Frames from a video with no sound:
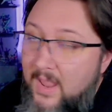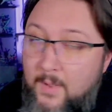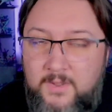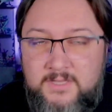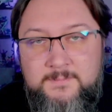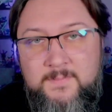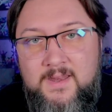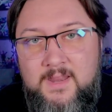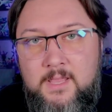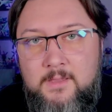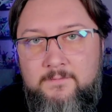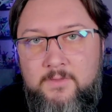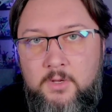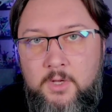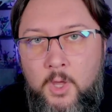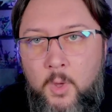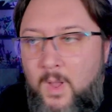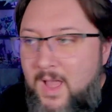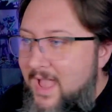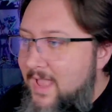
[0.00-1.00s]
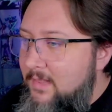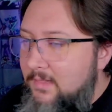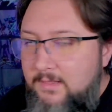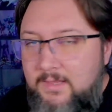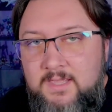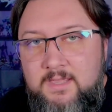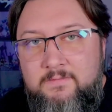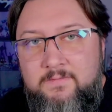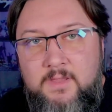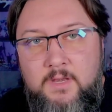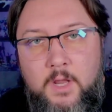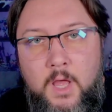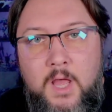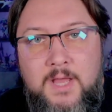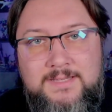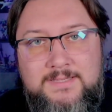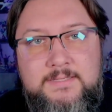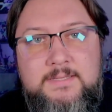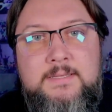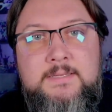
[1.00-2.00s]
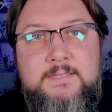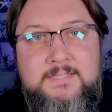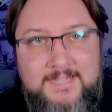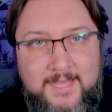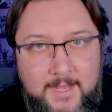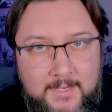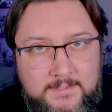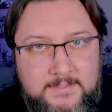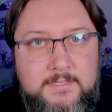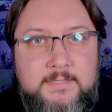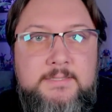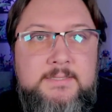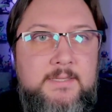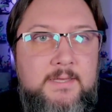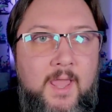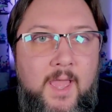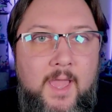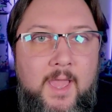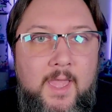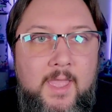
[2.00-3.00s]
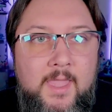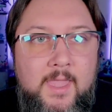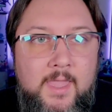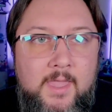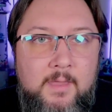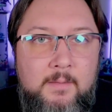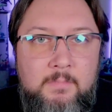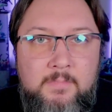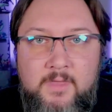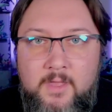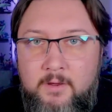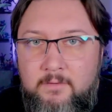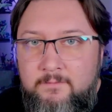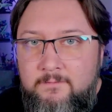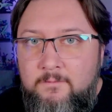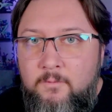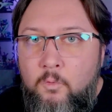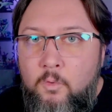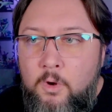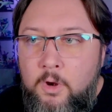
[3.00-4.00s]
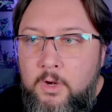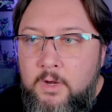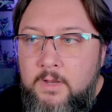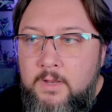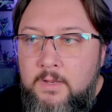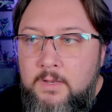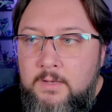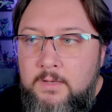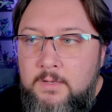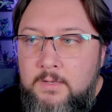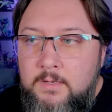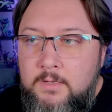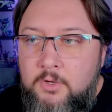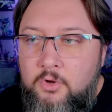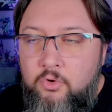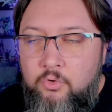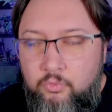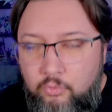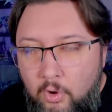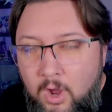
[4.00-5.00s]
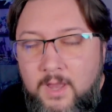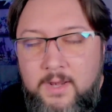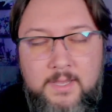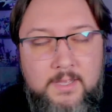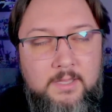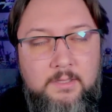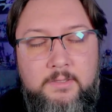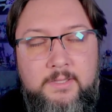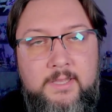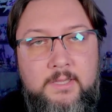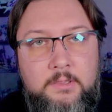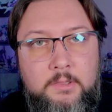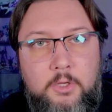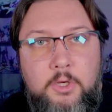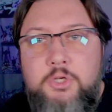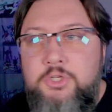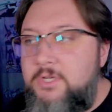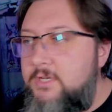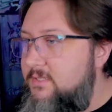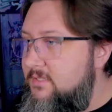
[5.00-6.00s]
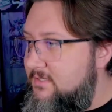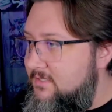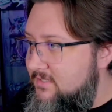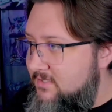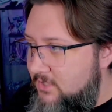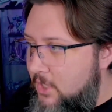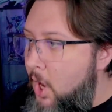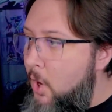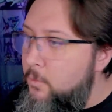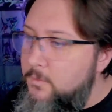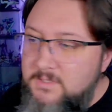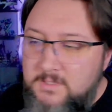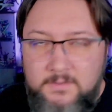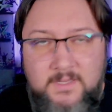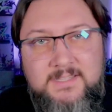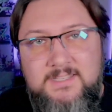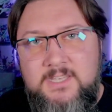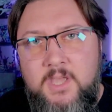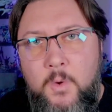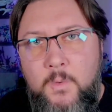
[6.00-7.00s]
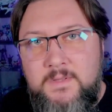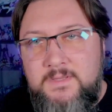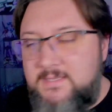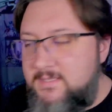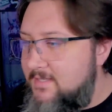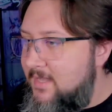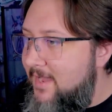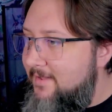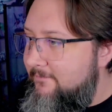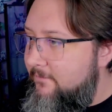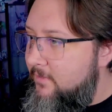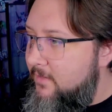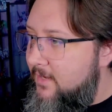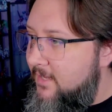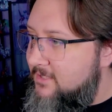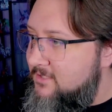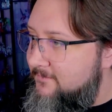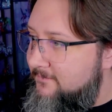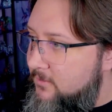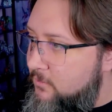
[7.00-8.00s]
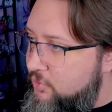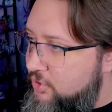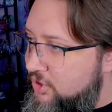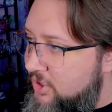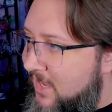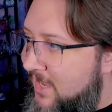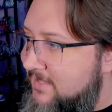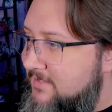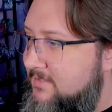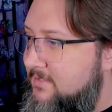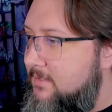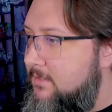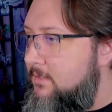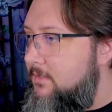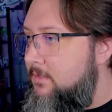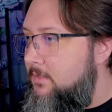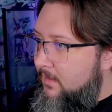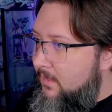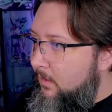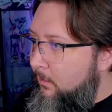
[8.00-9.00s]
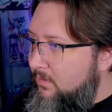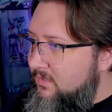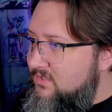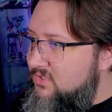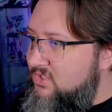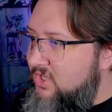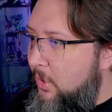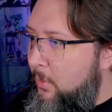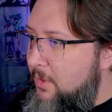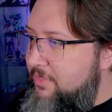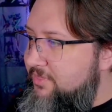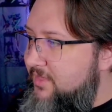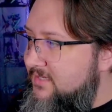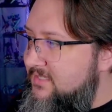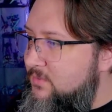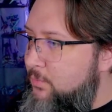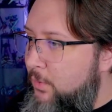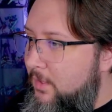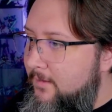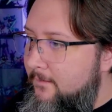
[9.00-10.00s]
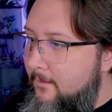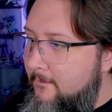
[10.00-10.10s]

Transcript: as many of you know, I live in Austin, Texas, and I am therefore chronically allergic to snow. So let's go inside for the next few shots. And I want to start with this one